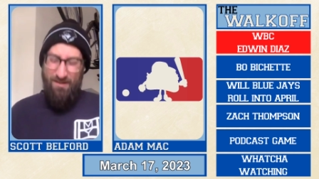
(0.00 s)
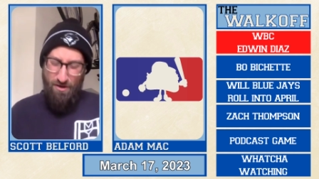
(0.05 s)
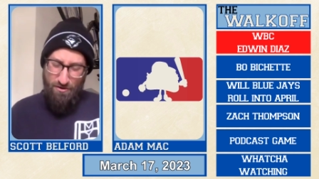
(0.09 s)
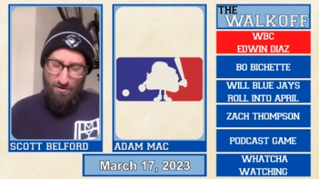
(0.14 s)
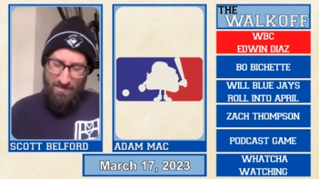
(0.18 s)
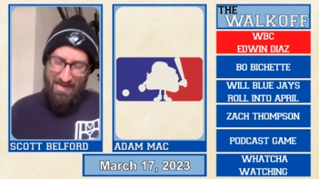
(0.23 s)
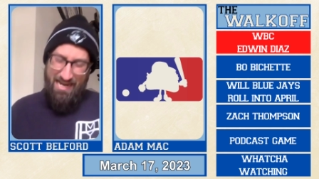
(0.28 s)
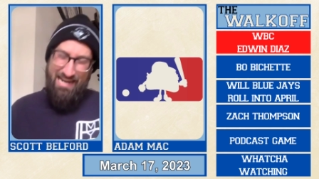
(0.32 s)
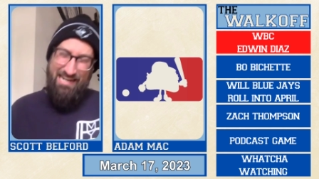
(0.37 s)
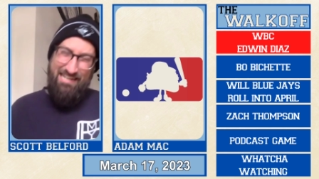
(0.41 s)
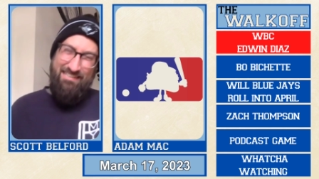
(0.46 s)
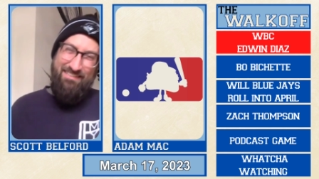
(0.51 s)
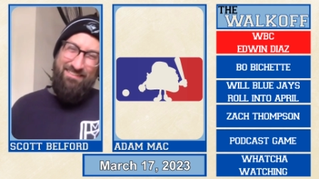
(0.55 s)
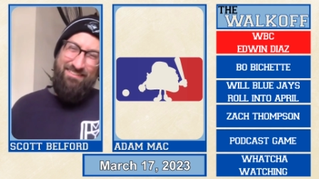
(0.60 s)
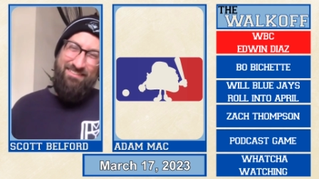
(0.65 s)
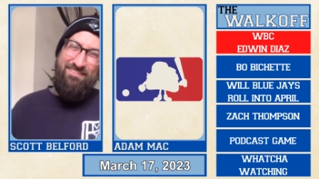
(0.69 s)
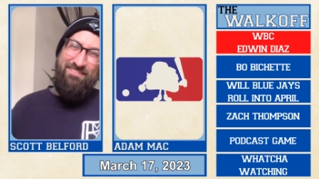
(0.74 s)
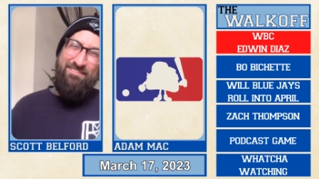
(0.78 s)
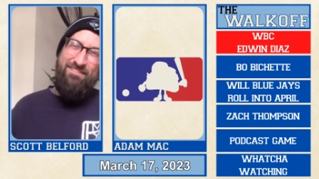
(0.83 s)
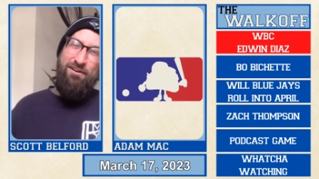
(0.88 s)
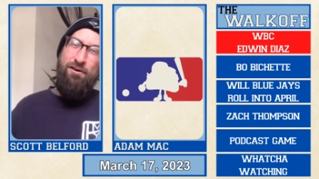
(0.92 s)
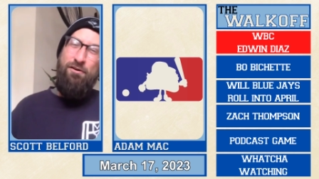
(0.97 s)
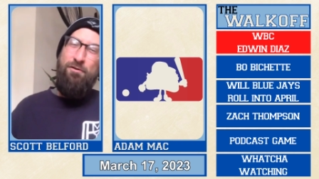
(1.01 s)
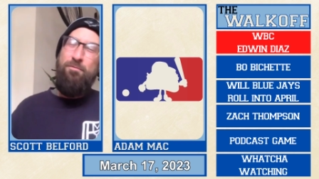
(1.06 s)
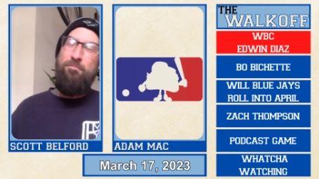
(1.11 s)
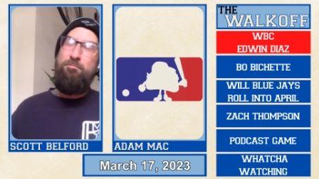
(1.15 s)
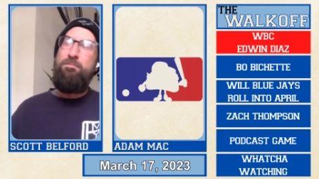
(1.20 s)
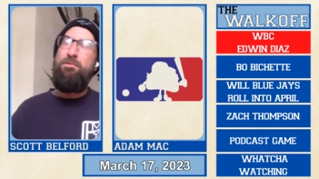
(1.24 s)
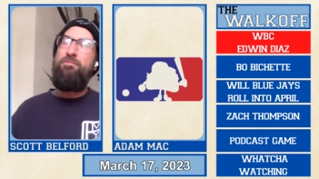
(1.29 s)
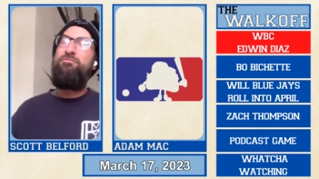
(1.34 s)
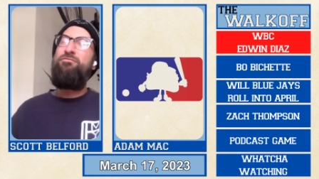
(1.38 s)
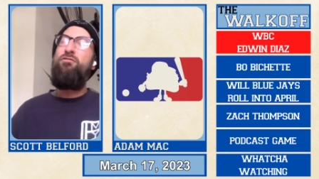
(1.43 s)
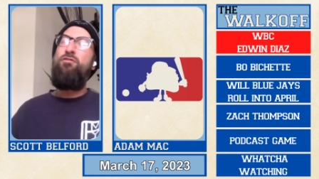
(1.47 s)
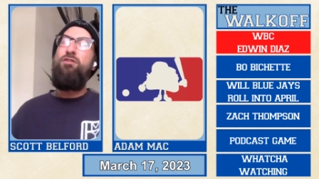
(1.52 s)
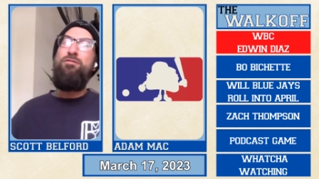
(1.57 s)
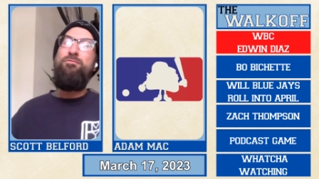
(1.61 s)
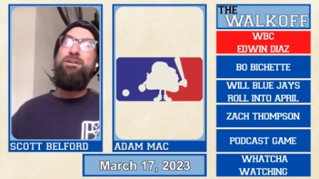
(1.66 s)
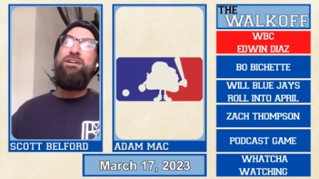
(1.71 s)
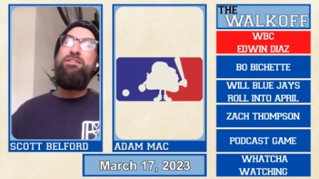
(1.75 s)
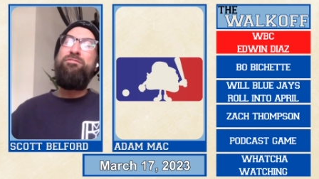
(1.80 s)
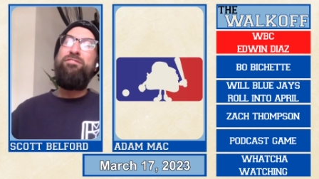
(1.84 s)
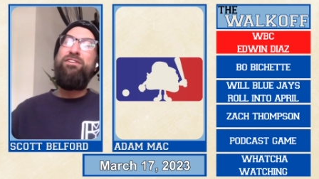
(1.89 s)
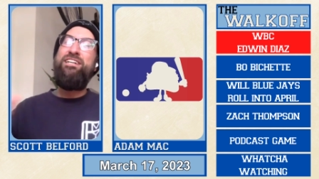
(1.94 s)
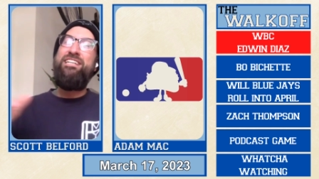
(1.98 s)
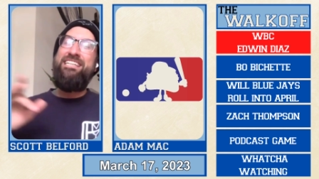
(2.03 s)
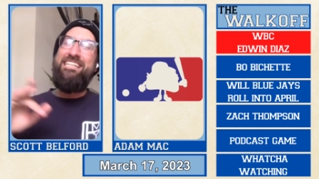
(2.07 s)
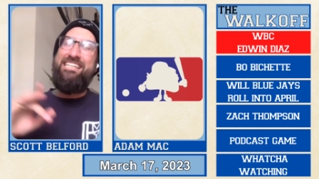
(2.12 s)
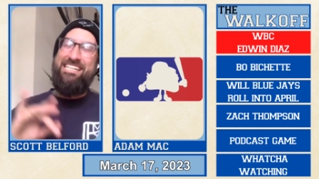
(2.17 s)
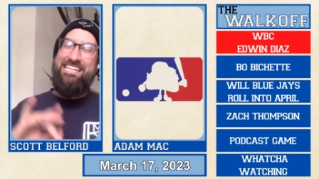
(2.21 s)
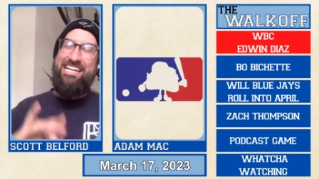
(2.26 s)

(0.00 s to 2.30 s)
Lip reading: Okay, so before we really